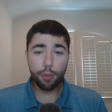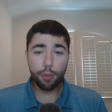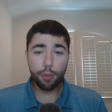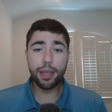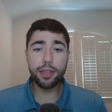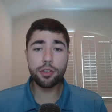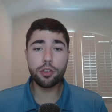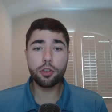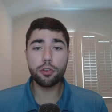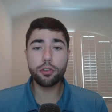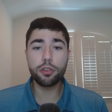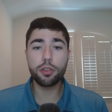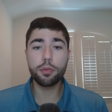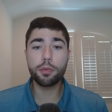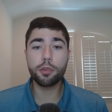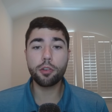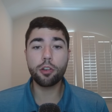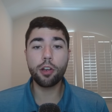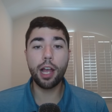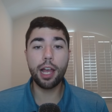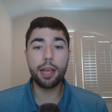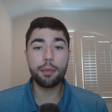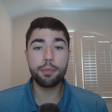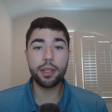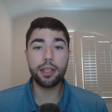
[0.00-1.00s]
Make sure you
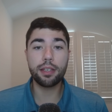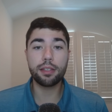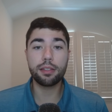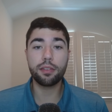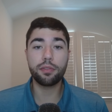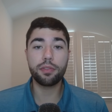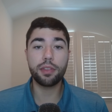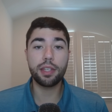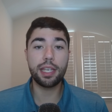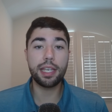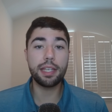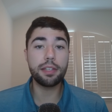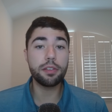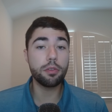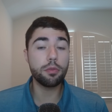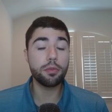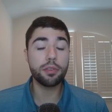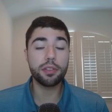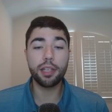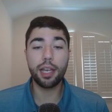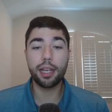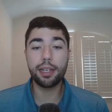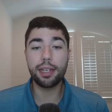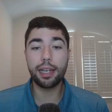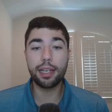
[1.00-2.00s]
subscribe, because if the Heat do
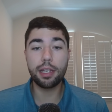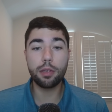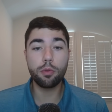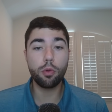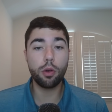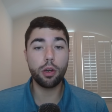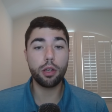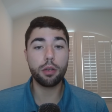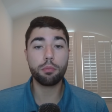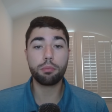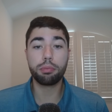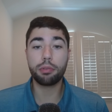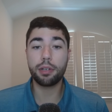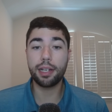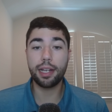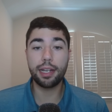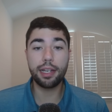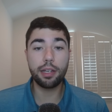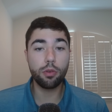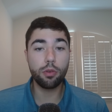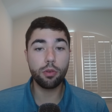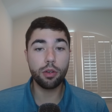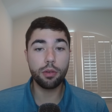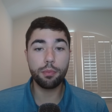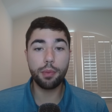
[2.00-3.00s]
sign anyone, bring
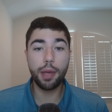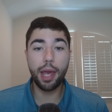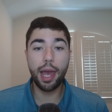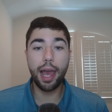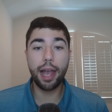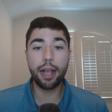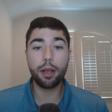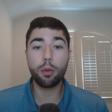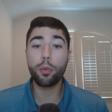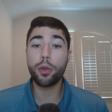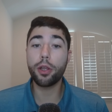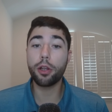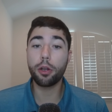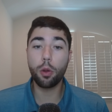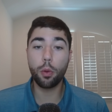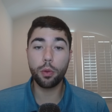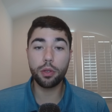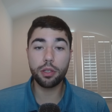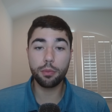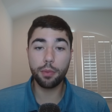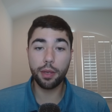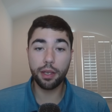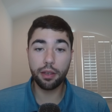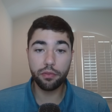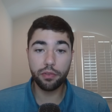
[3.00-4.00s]
anyone back, we are going
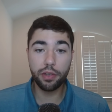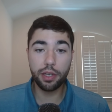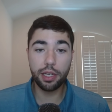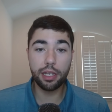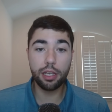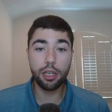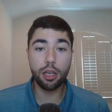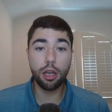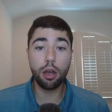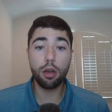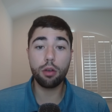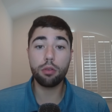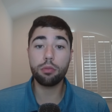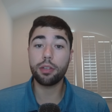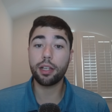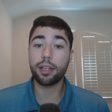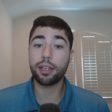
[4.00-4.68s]
to make a video.